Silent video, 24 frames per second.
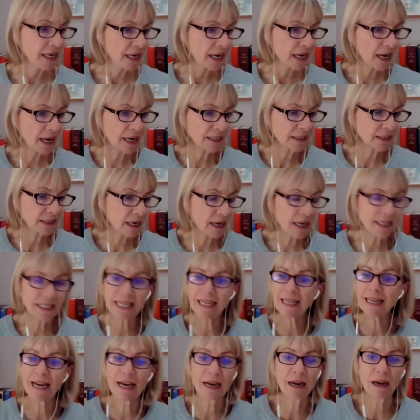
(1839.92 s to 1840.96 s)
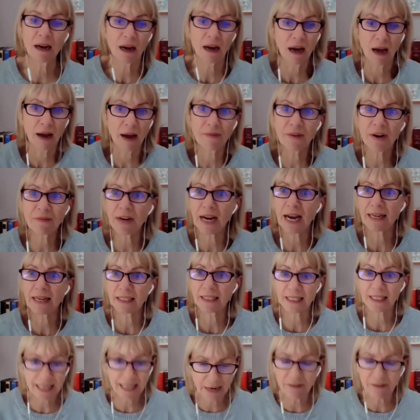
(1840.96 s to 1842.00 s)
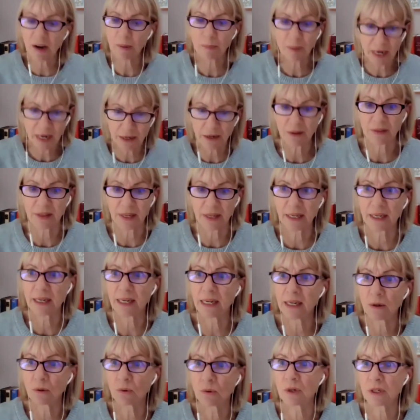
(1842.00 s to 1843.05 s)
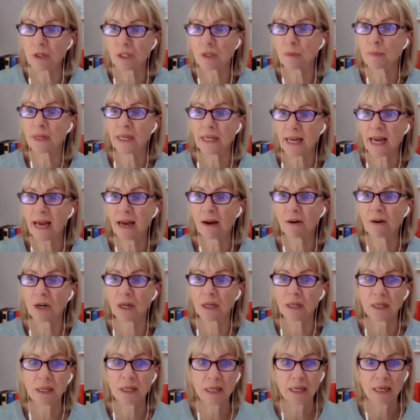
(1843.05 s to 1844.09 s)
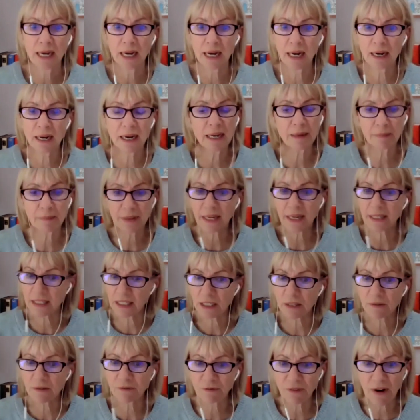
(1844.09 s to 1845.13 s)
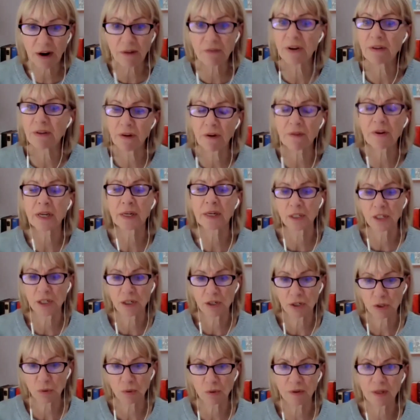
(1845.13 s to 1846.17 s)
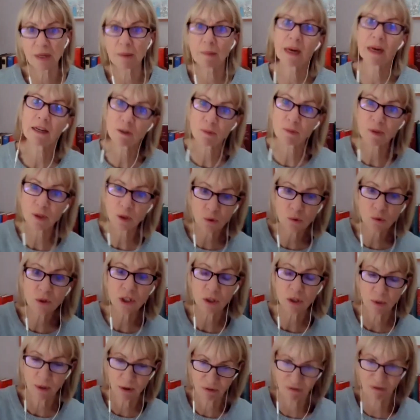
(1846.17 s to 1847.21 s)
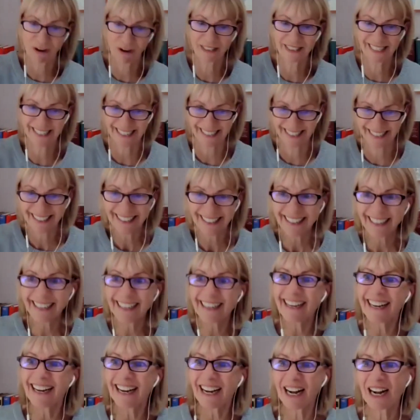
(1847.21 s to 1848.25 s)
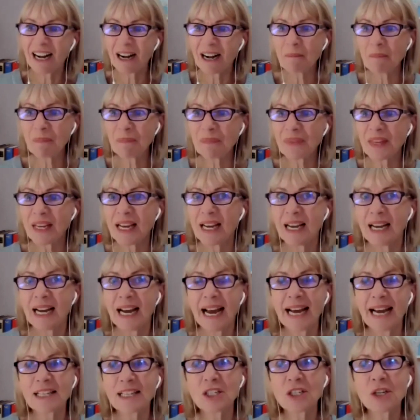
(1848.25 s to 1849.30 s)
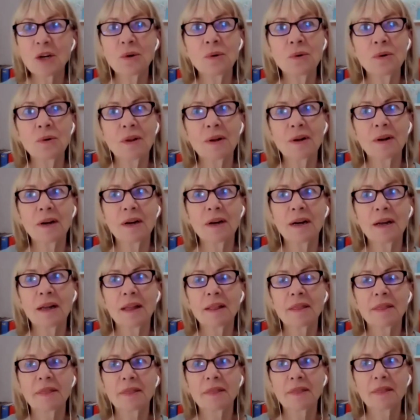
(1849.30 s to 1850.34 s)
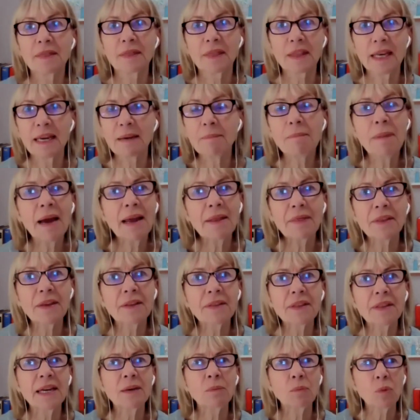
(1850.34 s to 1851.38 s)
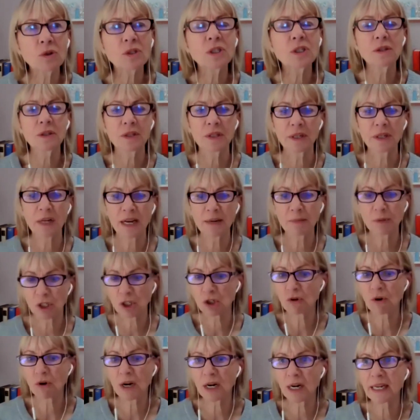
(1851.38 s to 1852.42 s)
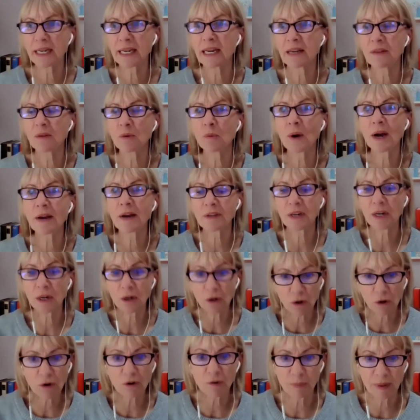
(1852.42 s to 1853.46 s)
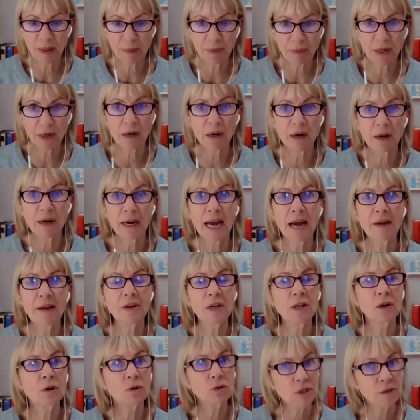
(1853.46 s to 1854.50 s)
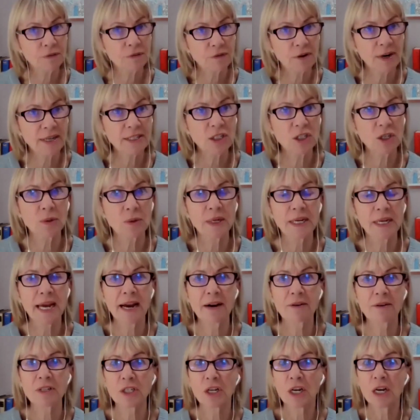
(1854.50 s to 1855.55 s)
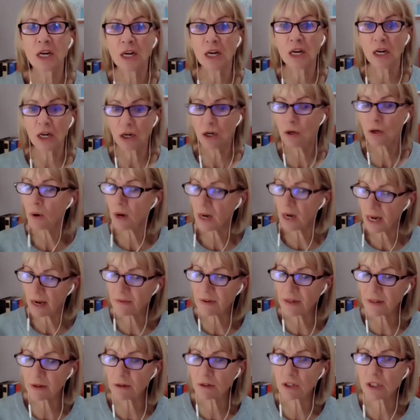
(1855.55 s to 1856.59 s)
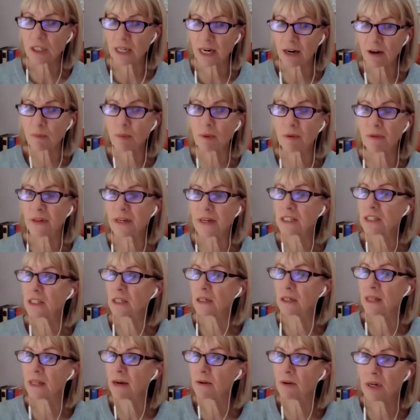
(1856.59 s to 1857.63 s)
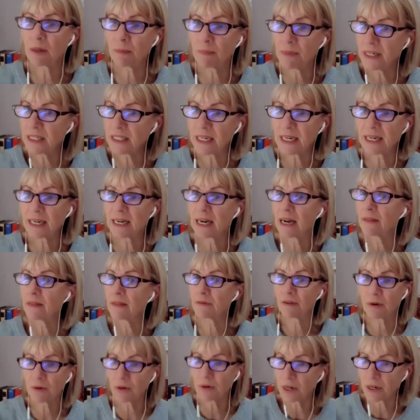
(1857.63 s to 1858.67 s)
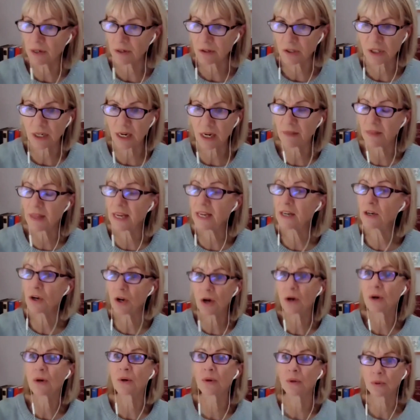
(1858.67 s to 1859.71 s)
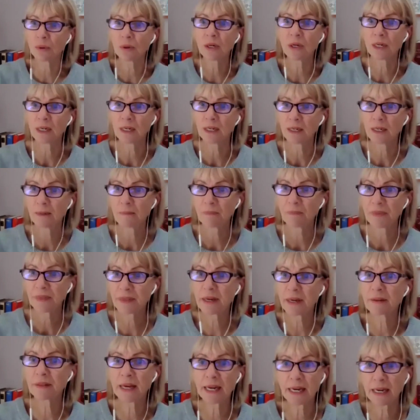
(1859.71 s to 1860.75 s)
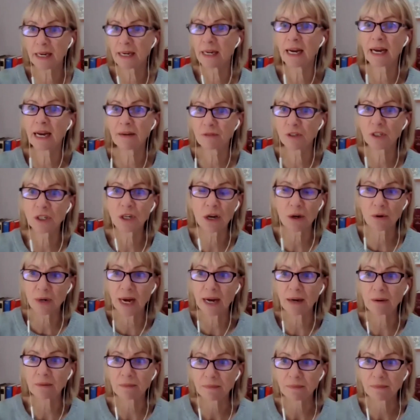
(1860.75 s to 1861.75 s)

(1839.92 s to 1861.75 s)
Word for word: i i didn't ha- i've never had to give up anything in order to be a carer and i am that is a very very unusual thing my husband's also a writer um, and so it meant that it wasn't that I was struggling in the way that a lot of people are. I have a lot of friends who are carers who are having those terrible things that they're in a meeting and the phone goes and they know that they're going to have to go now